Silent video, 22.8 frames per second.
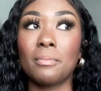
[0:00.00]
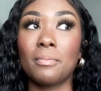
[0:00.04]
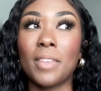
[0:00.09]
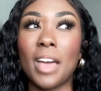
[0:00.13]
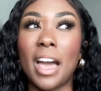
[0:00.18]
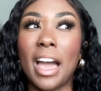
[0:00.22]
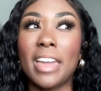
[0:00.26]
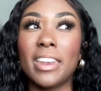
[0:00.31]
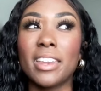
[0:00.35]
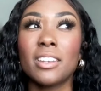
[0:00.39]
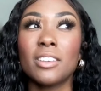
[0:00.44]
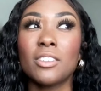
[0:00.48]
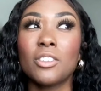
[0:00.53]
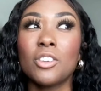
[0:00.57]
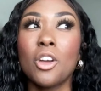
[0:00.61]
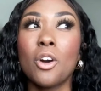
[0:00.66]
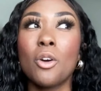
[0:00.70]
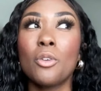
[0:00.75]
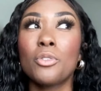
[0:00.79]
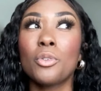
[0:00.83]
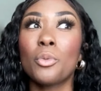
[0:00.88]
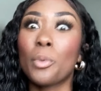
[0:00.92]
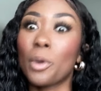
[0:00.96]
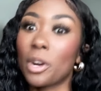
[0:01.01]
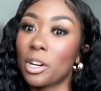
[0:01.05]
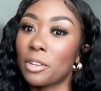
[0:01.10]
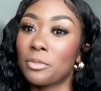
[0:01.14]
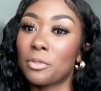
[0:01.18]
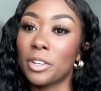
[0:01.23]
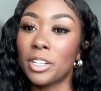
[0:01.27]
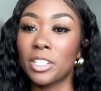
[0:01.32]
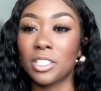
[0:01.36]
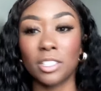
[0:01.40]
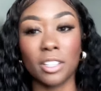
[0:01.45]
I didn't know the word
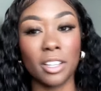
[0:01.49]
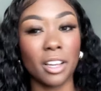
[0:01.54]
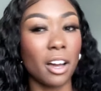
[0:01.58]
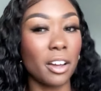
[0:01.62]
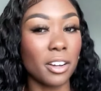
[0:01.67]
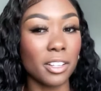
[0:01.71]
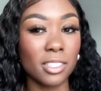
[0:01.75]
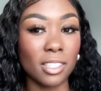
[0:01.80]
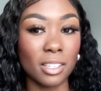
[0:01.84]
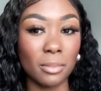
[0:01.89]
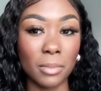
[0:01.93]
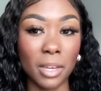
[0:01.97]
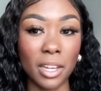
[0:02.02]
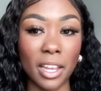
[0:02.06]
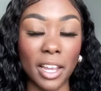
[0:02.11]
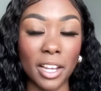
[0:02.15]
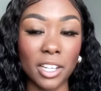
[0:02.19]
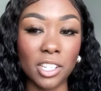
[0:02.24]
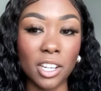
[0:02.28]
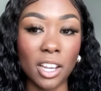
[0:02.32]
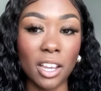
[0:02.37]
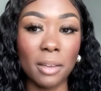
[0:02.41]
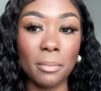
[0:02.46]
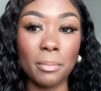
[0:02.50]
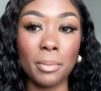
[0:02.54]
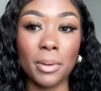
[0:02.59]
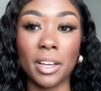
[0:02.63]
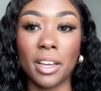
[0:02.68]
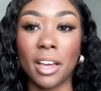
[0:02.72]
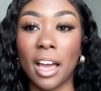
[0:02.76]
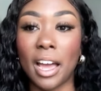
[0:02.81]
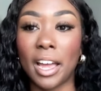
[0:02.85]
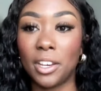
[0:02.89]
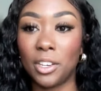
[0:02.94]
for it until I honestly met AJ,
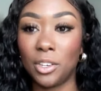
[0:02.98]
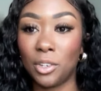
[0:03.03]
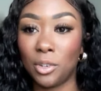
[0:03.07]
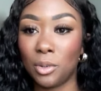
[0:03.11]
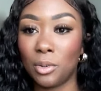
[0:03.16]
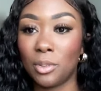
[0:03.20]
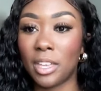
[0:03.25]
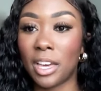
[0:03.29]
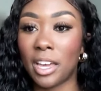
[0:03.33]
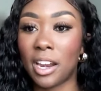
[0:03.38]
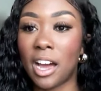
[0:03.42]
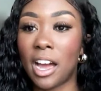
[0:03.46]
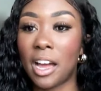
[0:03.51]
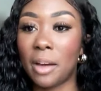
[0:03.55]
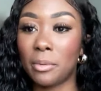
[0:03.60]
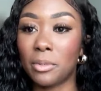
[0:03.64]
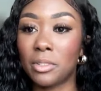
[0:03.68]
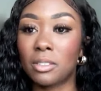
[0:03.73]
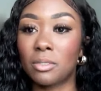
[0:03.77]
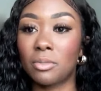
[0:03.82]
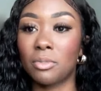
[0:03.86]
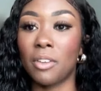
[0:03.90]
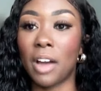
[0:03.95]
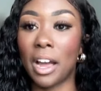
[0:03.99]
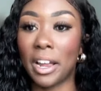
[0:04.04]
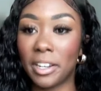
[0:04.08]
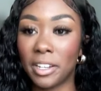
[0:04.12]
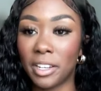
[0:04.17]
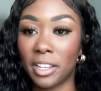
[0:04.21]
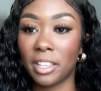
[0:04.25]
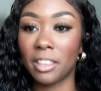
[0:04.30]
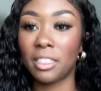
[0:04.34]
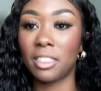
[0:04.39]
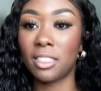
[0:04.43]
but I knew that I was
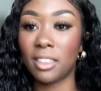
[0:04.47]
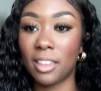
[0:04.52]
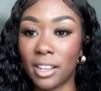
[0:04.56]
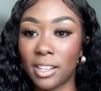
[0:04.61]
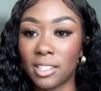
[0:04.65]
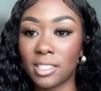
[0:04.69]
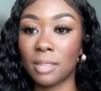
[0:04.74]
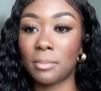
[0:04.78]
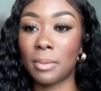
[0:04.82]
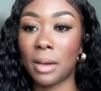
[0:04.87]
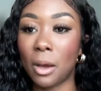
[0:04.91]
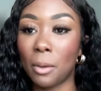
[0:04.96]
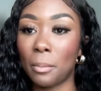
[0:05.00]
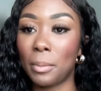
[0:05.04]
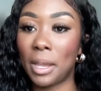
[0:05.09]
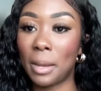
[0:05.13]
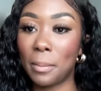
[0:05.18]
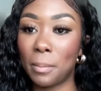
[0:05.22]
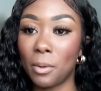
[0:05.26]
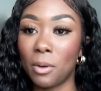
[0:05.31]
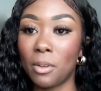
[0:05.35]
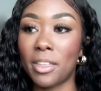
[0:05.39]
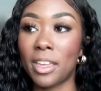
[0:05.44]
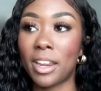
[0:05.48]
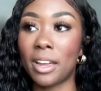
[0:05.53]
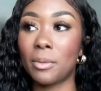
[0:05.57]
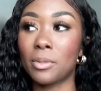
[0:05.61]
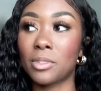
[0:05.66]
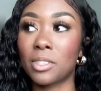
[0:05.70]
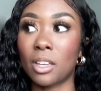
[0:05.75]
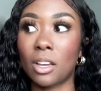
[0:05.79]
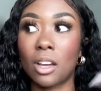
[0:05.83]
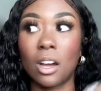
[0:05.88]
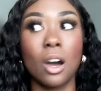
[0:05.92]
finding things about people that I
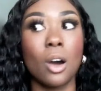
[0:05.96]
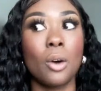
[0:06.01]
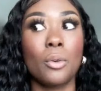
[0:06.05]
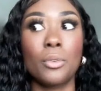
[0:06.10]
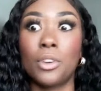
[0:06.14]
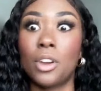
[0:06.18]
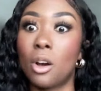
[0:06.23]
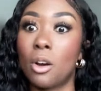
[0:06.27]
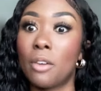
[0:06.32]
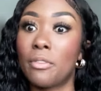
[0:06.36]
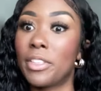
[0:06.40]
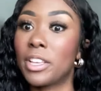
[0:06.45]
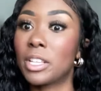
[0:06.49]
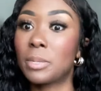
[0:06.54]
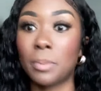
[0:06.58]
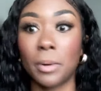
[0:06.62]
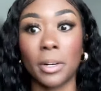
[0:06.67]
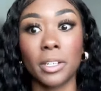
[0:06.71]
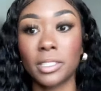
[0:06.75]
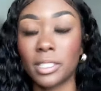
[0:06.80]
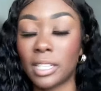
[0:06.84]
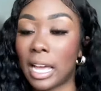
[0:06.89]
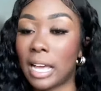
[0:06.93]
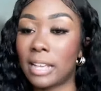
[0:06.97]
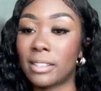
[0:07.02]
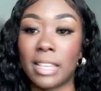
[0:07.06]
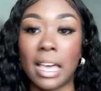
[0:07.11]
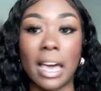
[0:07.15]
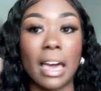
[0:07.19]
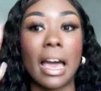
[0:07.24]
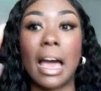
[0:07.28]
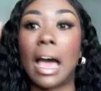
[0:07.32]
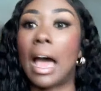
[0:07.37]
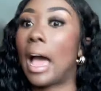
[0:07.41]
was like, oh no, if this person has
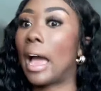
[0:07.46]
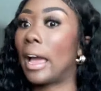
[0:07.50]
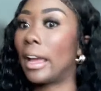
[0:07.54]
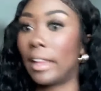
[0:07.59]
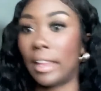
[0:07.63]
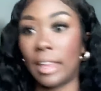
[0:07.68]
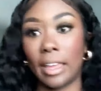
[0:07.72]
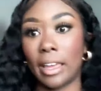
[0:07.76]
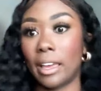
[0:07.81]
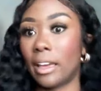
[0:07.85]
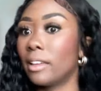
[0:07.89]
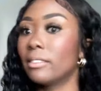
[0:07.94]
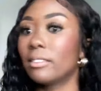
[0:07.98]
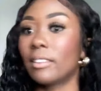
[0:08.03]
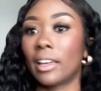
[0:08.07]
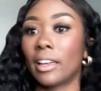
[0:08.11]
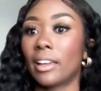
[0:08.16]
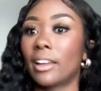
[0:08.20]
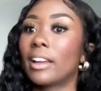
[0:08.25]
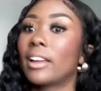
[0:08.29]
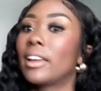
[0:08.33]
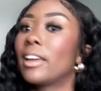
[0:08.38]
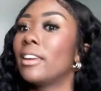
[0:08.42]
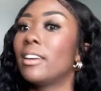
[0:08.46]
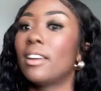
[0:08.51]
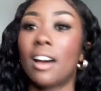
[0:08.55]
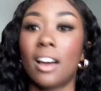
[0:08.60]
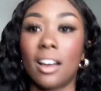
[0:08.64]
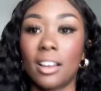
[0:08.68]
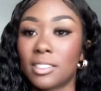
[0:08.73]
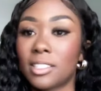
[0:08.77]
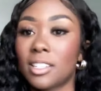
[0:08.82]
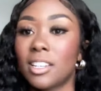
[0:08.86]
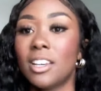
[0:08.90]
that, I can't, like, I
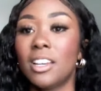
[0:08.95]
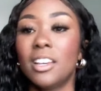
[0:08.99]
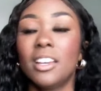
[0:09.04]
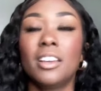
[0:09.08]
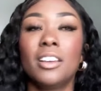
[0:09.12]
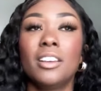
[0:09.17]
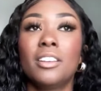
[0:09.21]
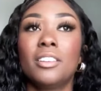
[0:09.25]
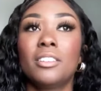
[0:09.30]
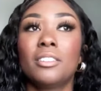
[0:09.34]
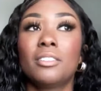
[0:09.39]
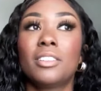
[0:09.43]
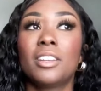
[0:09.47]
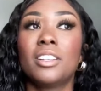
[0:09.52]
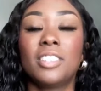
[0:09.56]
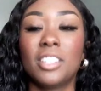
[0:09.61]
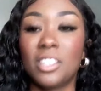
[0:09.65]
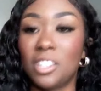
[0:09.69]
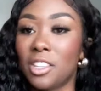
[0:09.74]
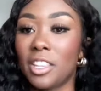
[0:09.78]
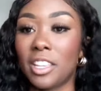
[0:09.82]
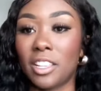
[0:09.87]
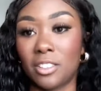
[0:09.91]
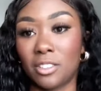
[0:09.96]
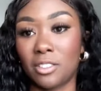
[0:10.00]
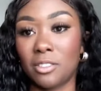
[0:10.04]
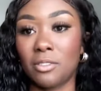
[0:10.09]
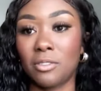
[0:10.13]
cannot continue, like,